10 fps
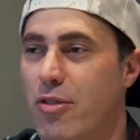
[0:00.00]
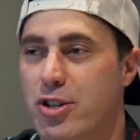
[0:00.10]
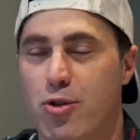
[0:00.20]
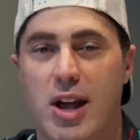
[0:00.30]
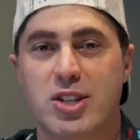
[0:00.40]
all the
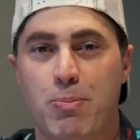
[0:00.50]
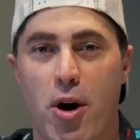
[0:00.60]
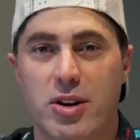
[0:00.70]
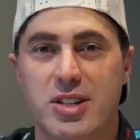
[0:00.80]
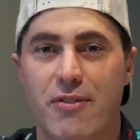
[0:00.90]
Jurassic
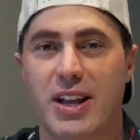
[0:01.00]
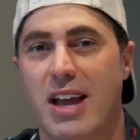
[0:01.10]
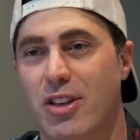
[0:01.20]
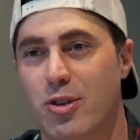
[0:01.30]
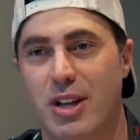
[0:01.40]
Park stuff
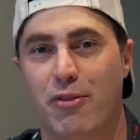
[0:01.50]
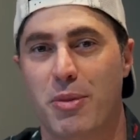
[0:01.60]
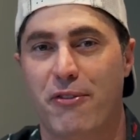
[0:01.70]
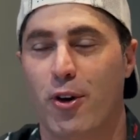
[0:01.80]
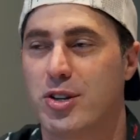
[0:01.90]
again that you did from
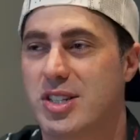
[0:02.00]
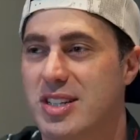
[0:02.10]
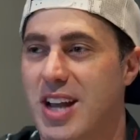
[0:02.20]
the first